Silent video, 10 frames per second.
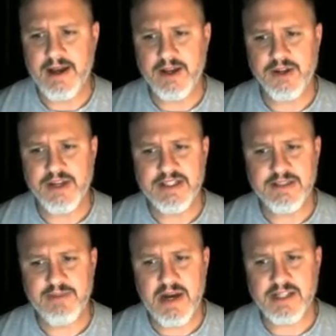Is
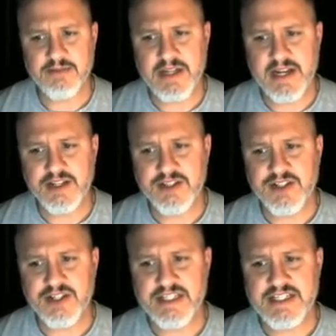it possible that I could
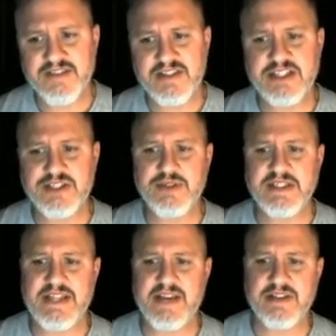turn a 7 into a
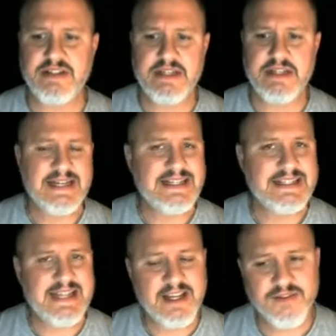7, a
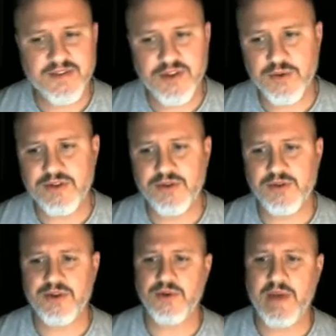-2 into a
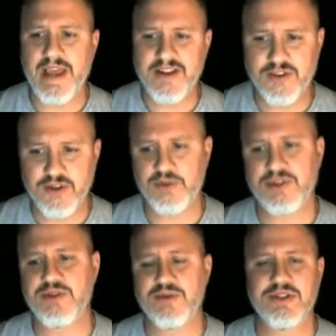2, and a 2
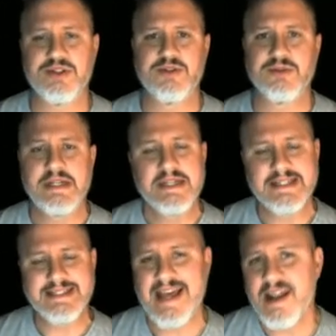into a 2?
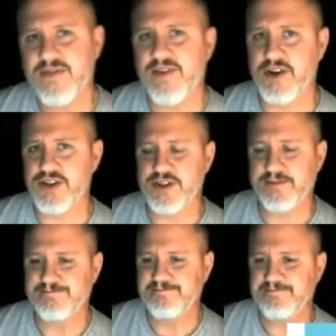Is that a function?
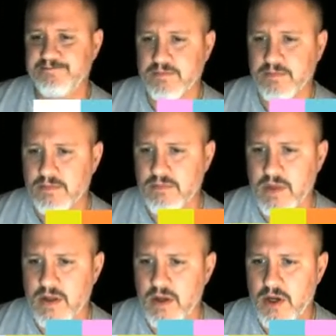
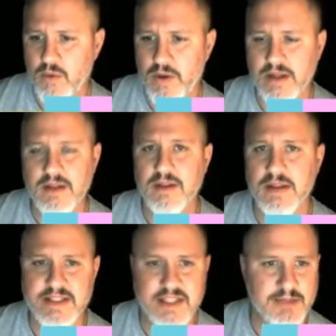Well,
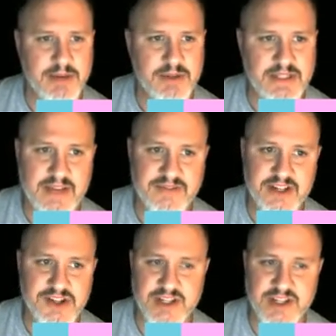let's think about what the
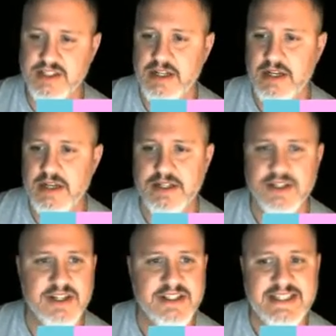definition is.
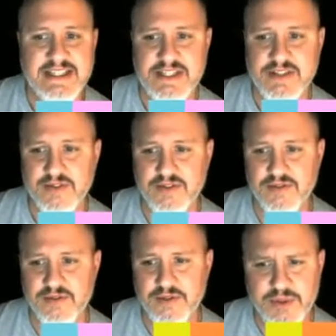
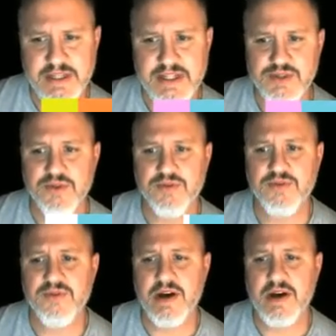Do
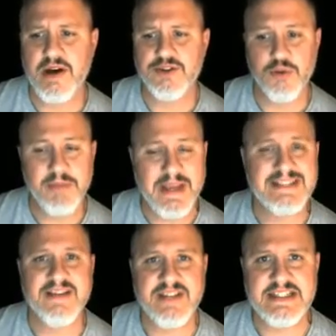these domains
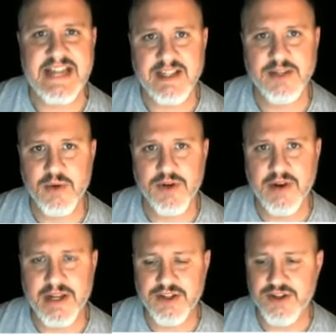have exactly one
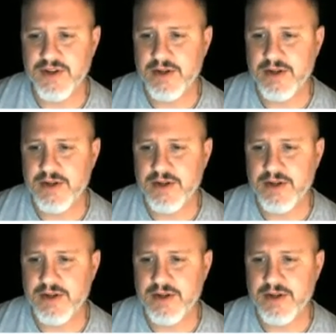range?